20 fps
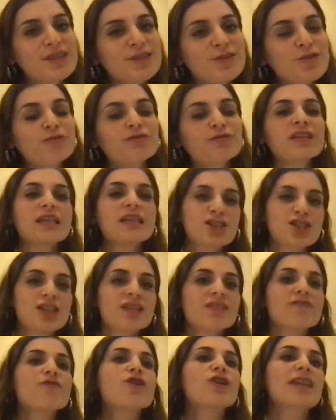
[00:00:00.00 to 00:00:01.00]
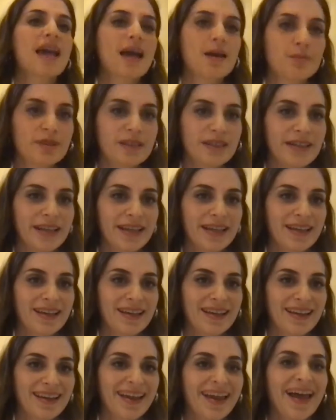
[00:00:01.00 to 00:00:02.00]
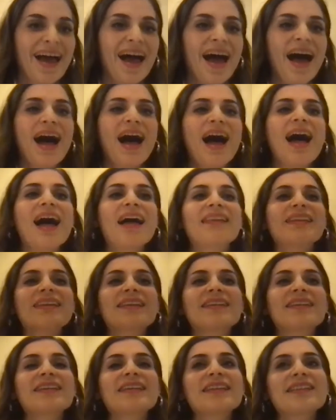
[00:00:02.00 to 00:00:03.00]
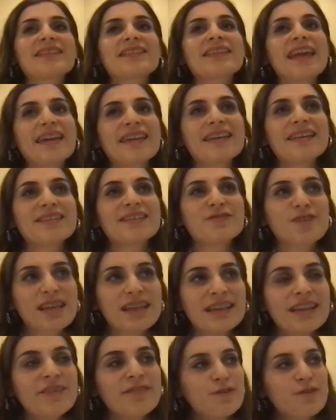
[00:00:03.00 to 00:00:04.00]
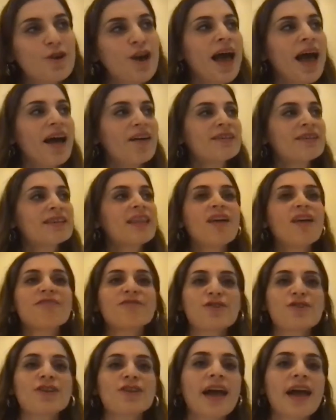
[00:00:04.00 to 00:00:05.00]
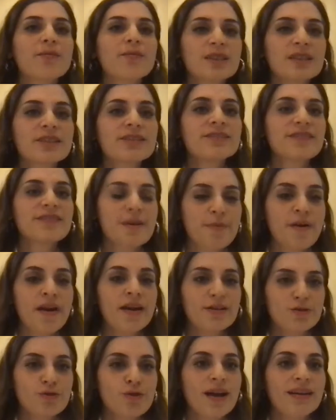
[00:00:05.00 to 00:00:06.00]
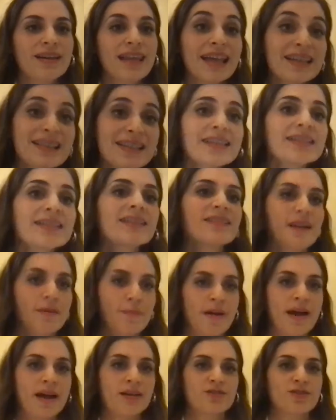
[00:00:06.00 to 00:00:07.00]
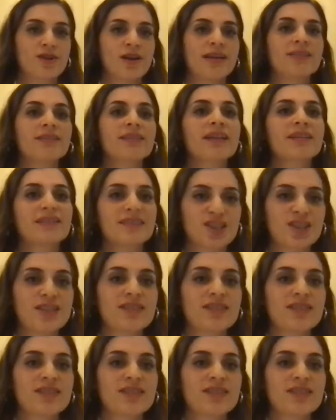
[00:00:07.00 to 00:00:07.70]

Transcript: of teaching vocabulary. And if you have enough vocabulary repertoire, lexical repertoire, not just